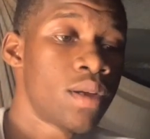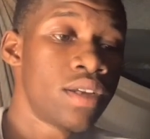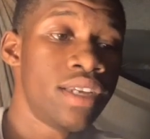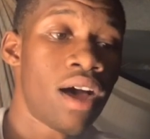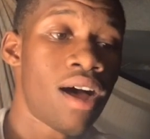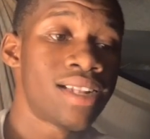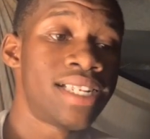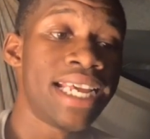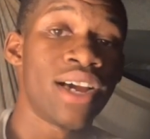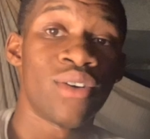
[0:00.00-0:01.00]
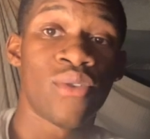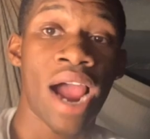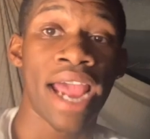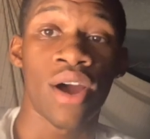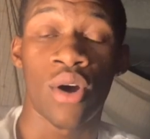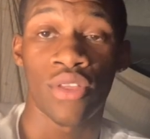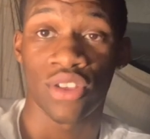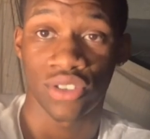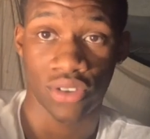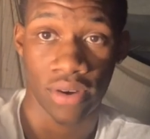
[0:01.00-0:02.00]
Y'all see it right on
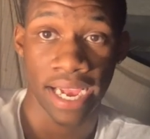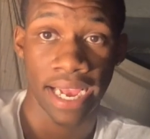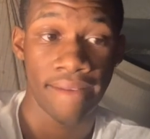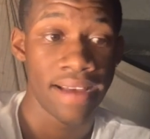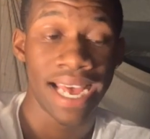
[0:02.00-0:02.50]
the screen.